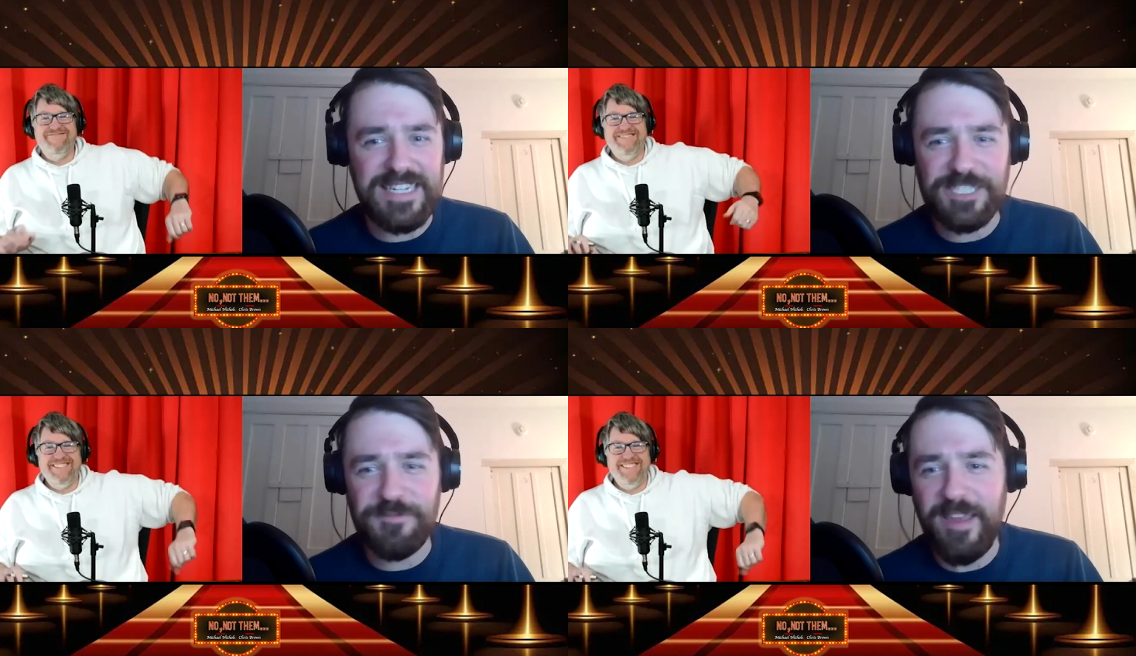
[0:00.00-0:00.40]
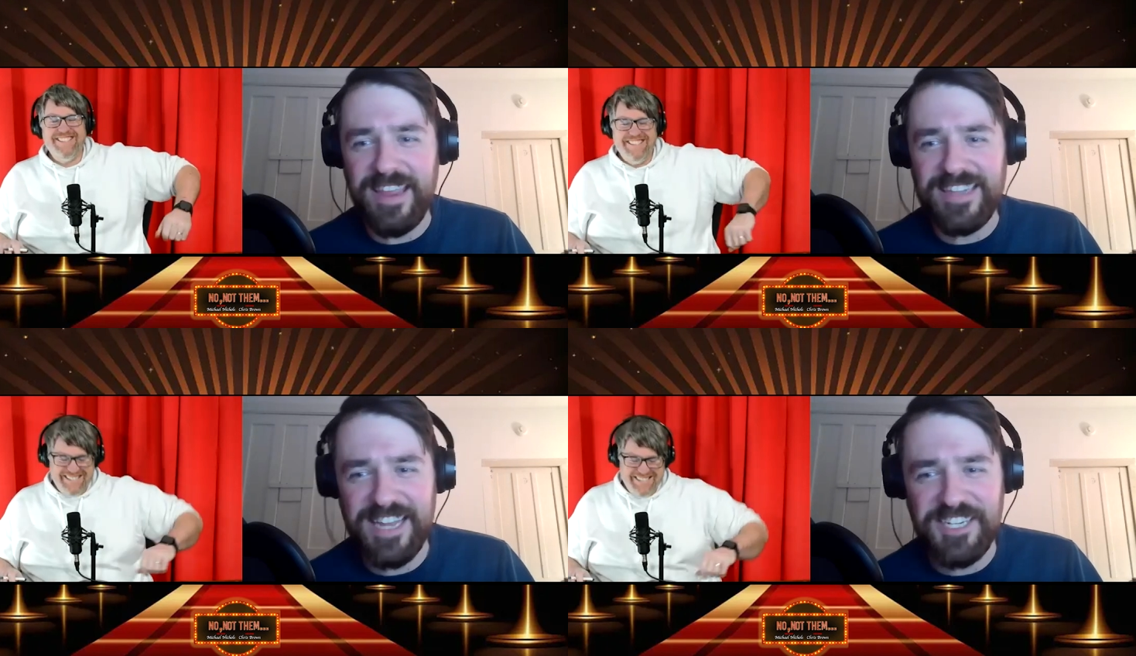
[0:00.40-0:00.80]
Speaker 1: he just pay
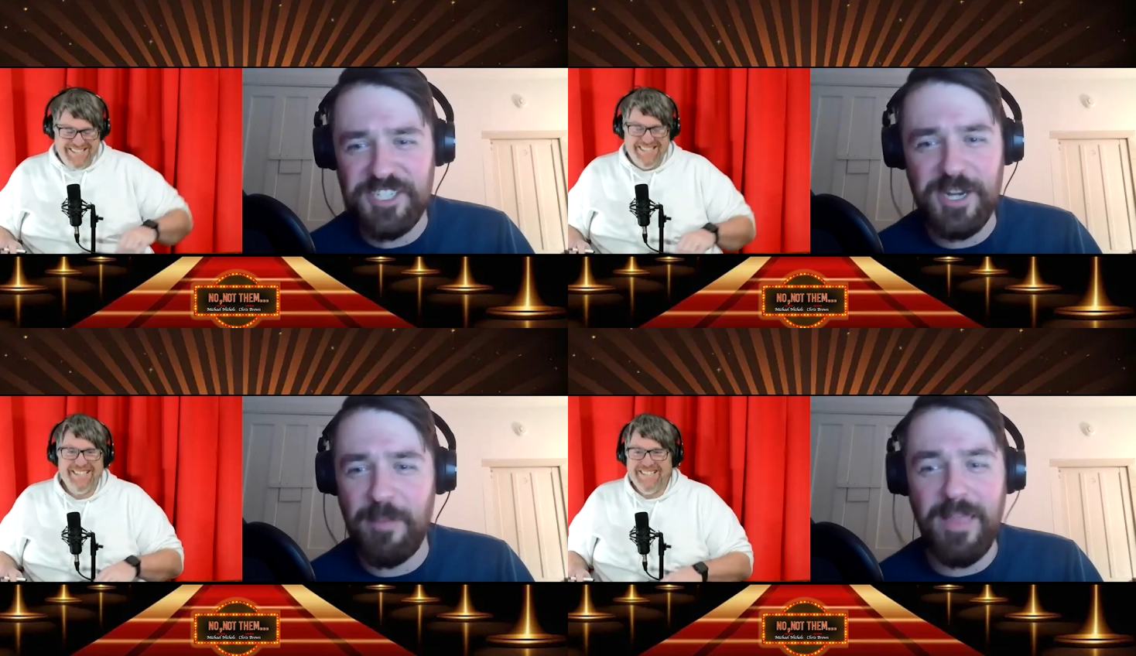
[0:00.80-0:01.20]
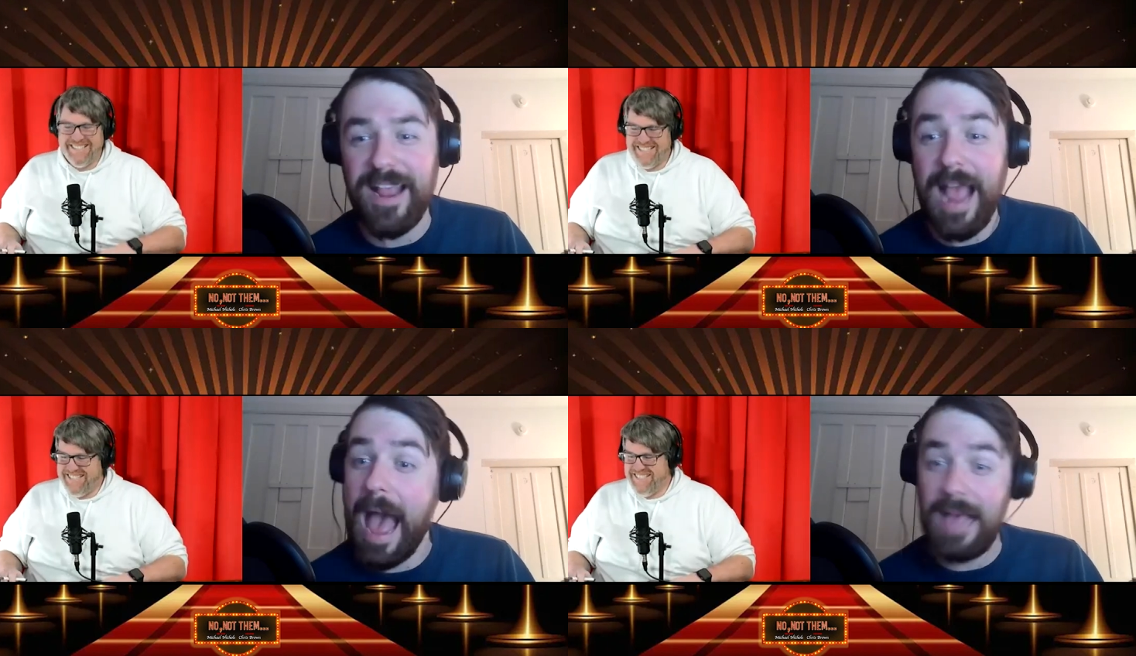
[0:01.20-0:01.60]
attention? I'm like,
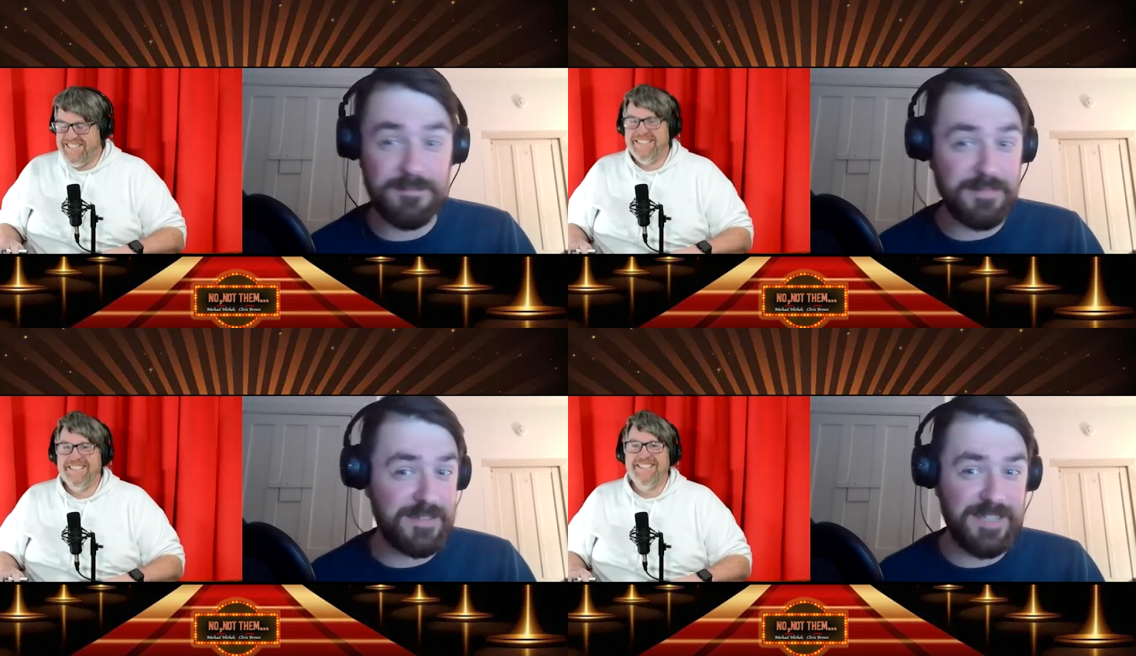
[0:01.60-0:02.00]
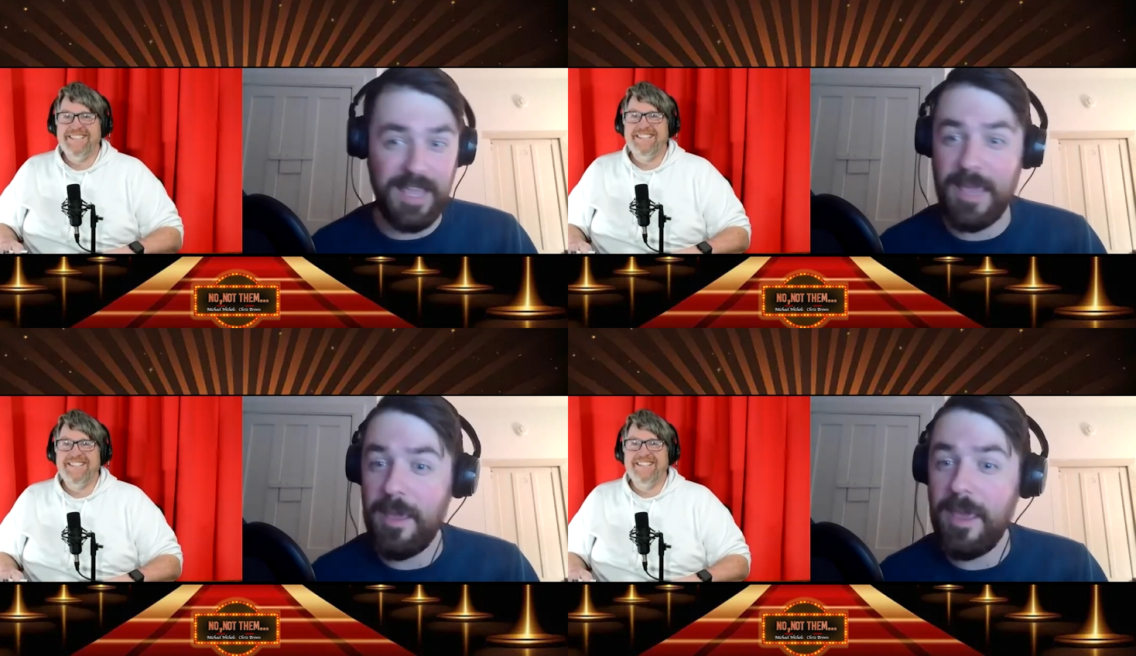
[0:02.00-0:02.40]
I,
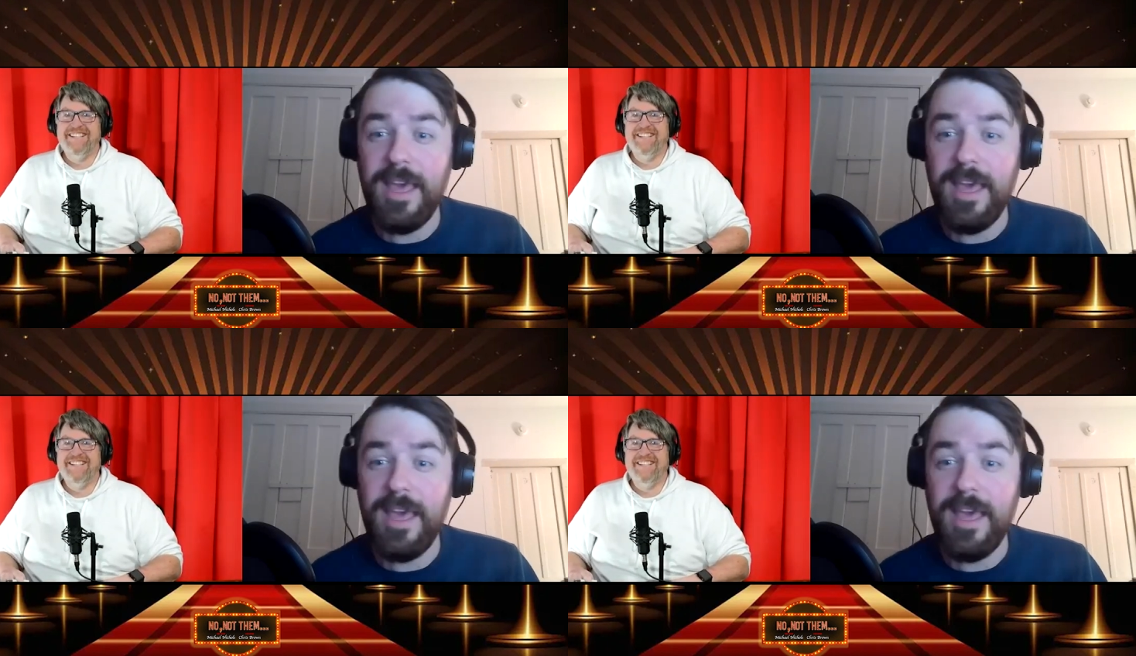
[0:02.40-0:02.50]
he,